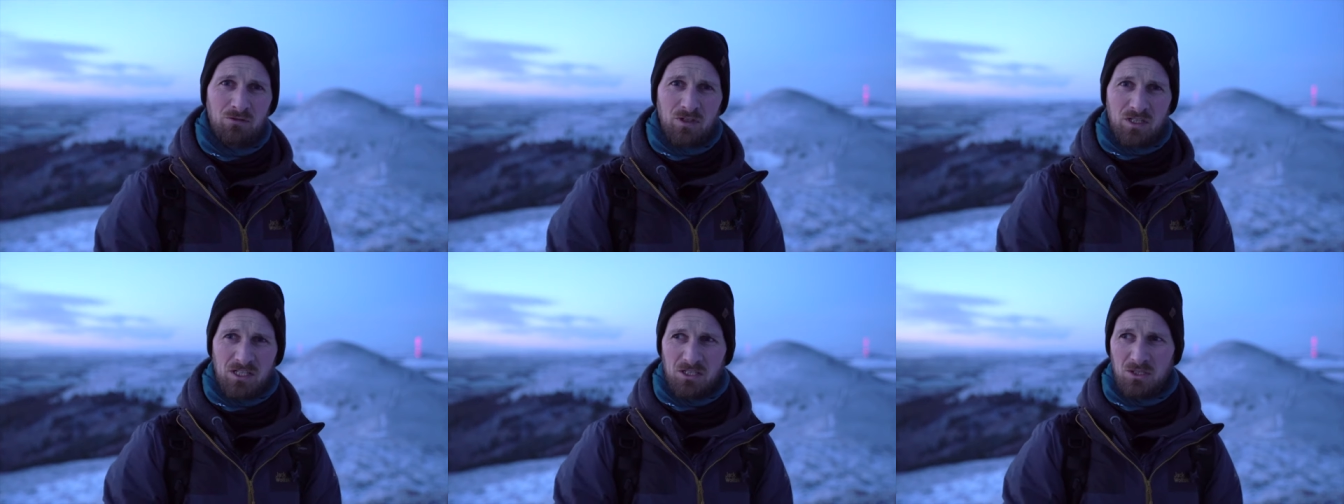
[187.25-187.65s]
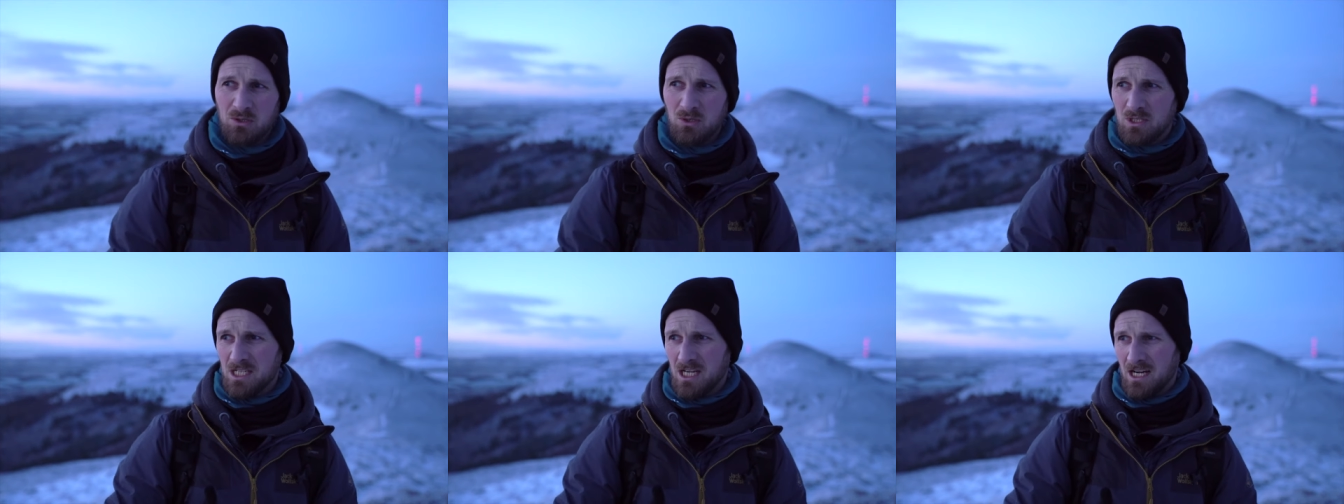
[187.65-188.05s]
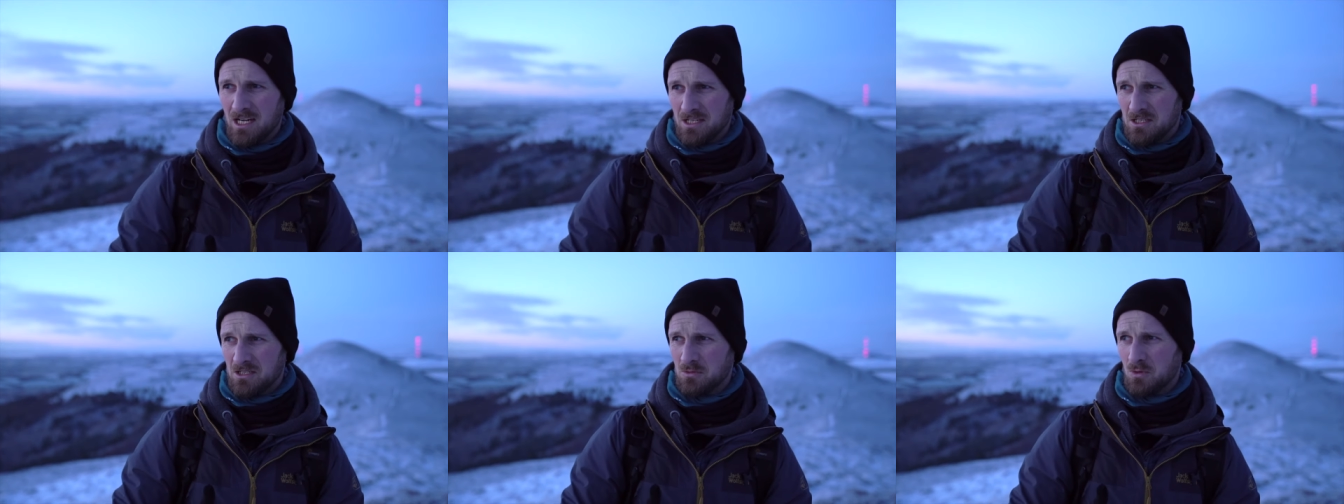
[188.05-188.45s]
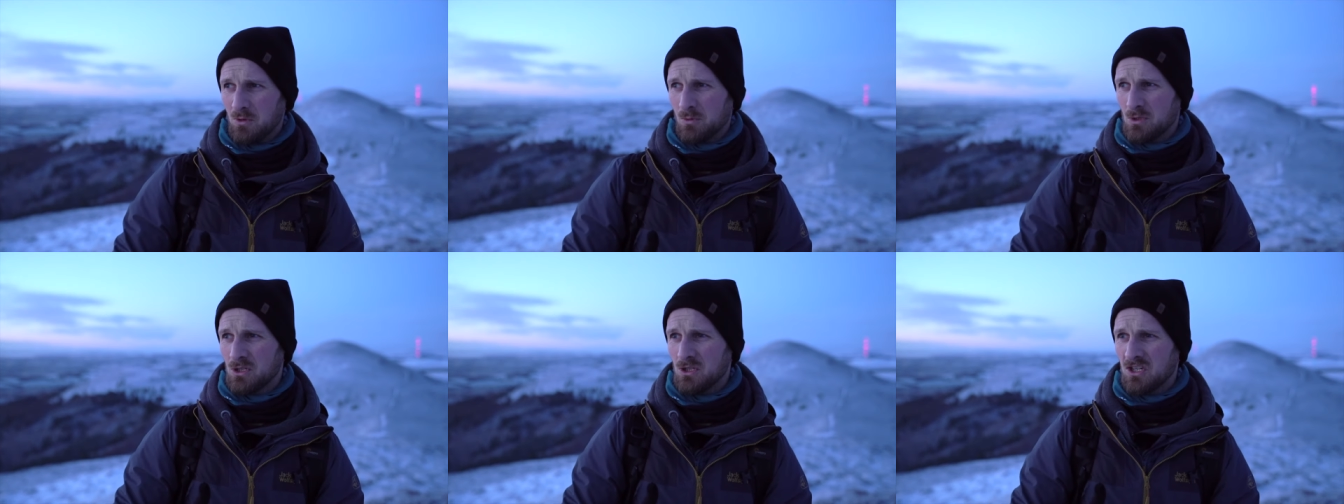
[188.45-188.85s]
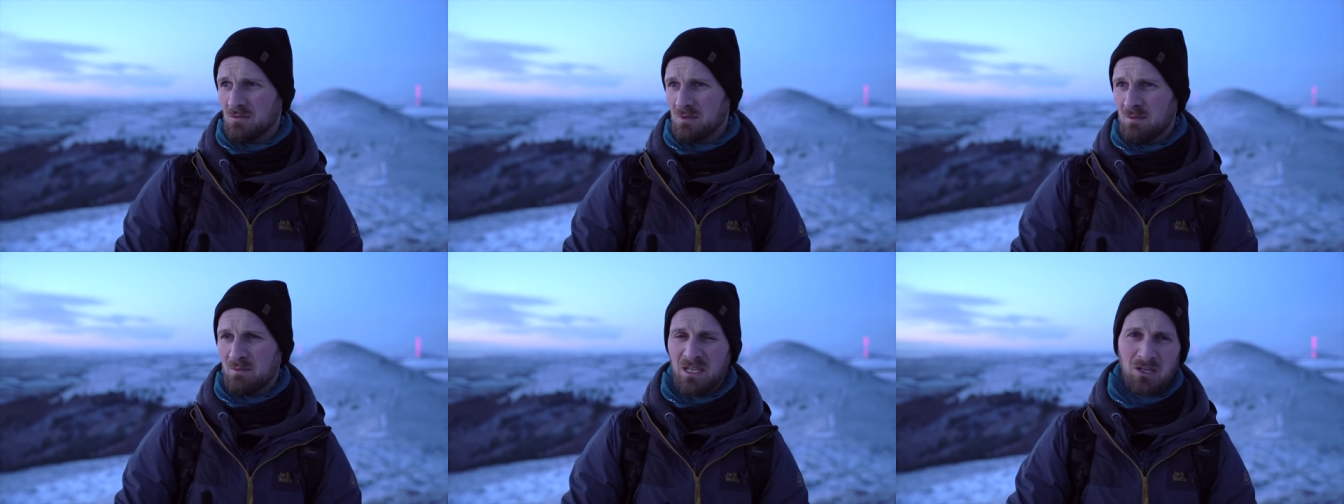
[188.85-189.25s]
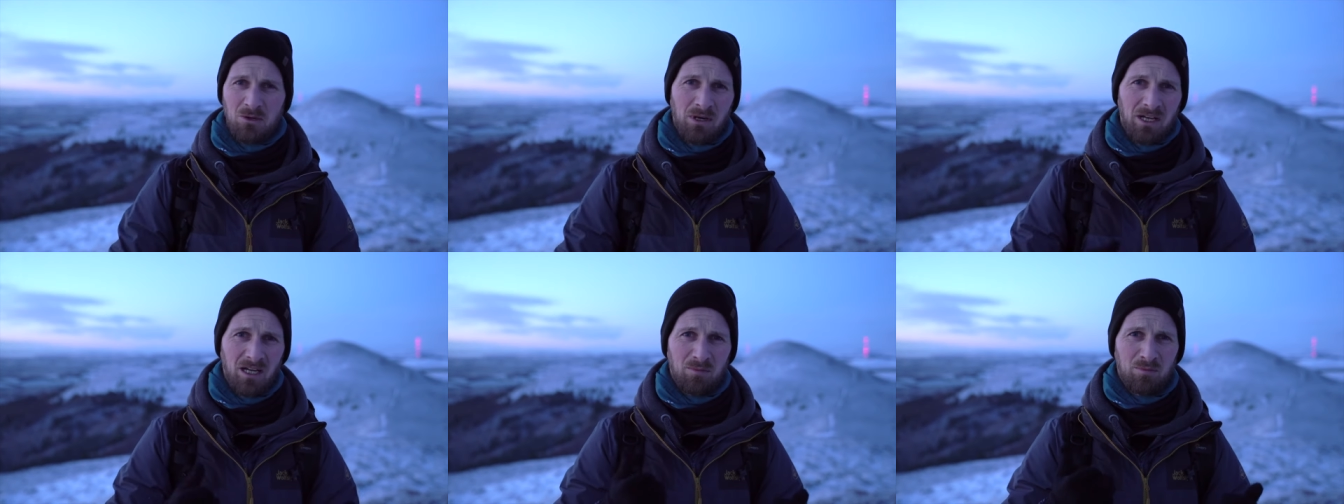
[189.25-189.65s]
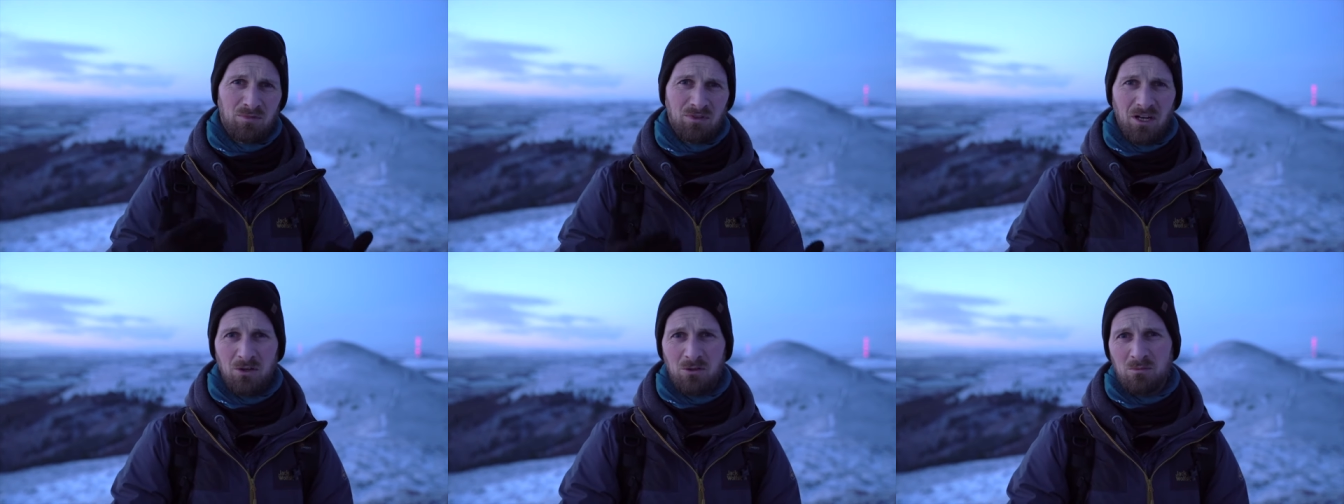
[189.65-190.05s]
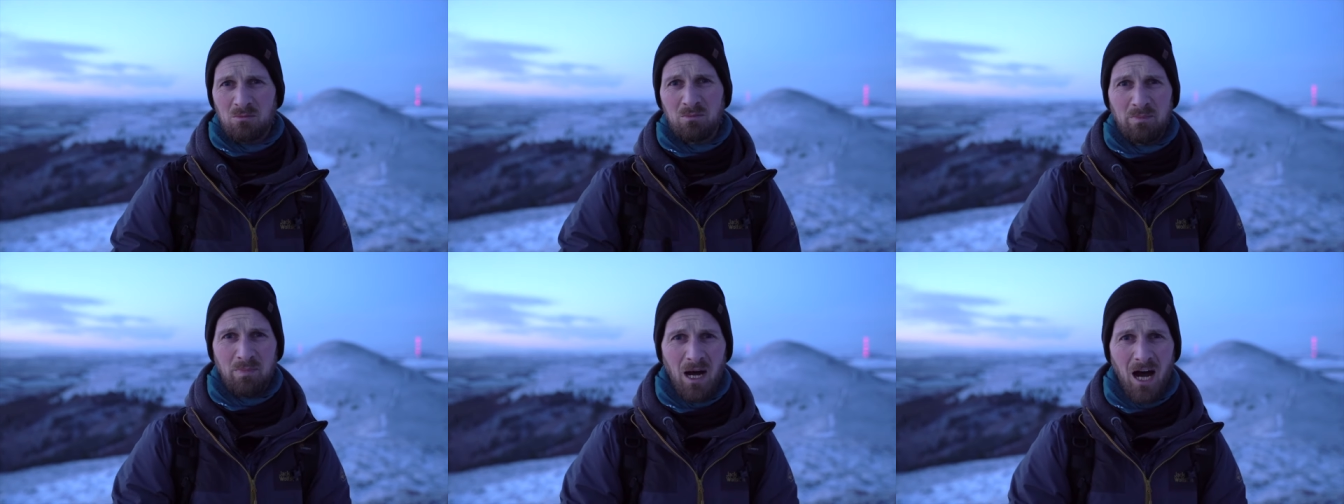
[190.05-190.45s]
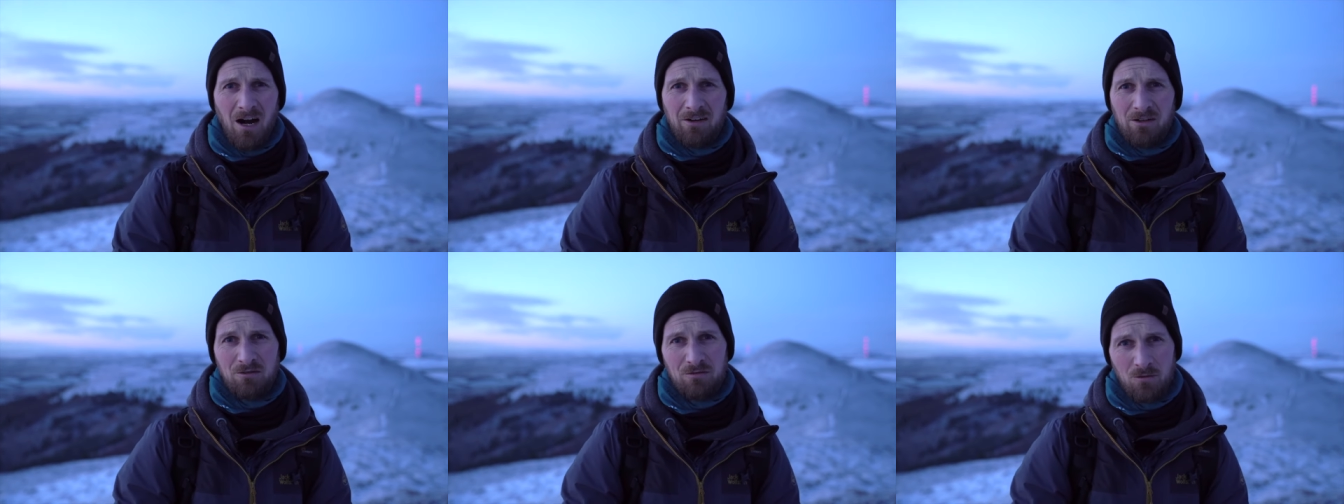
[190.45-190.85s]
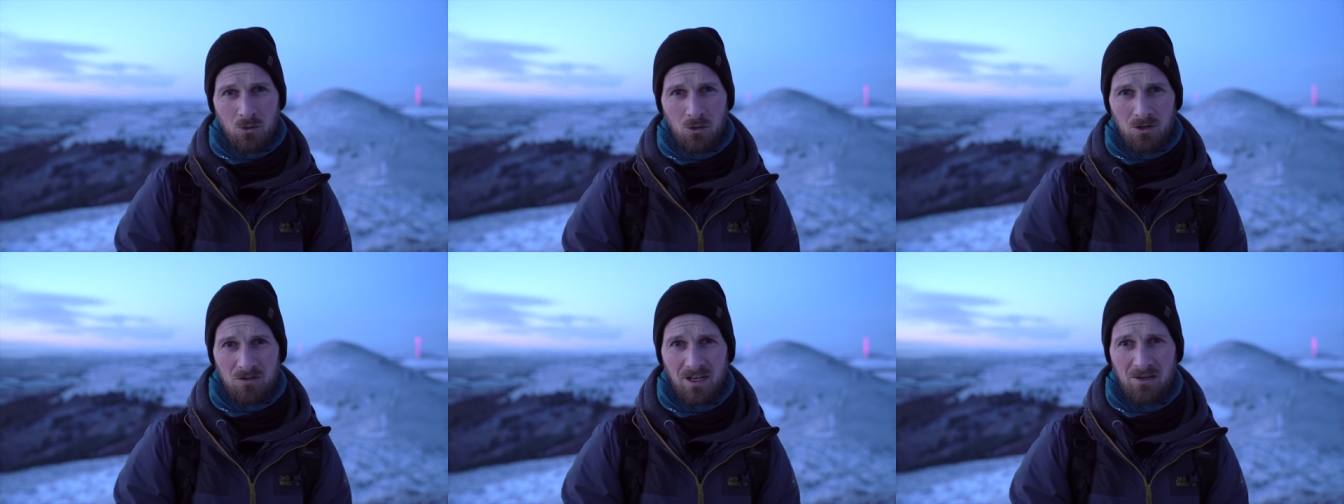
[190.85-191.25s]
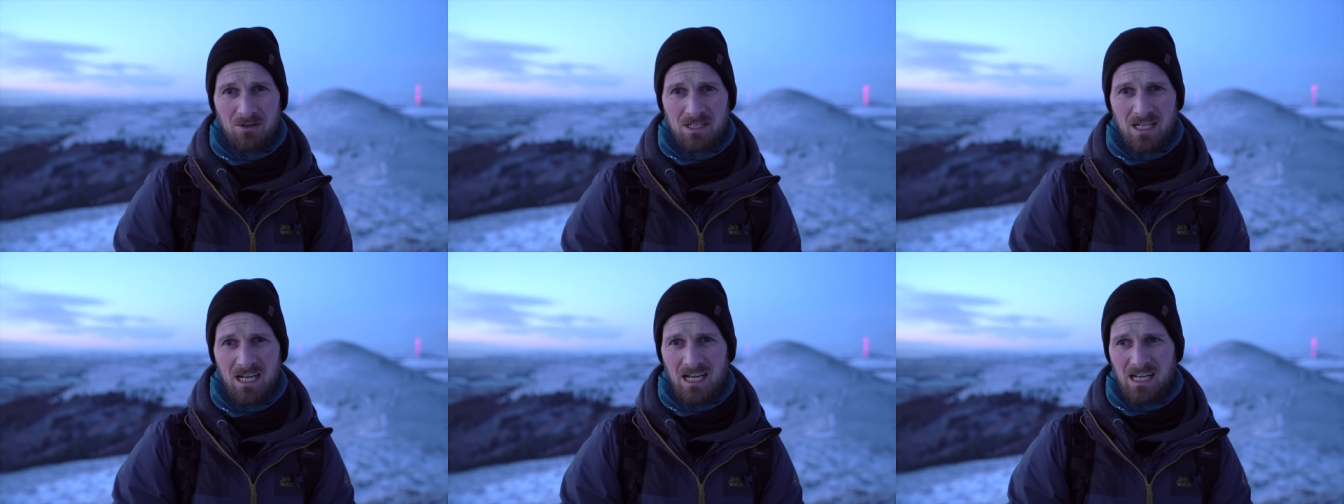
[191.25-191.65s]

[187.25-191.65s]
the snow turns what would normally be quite a brown barren foreground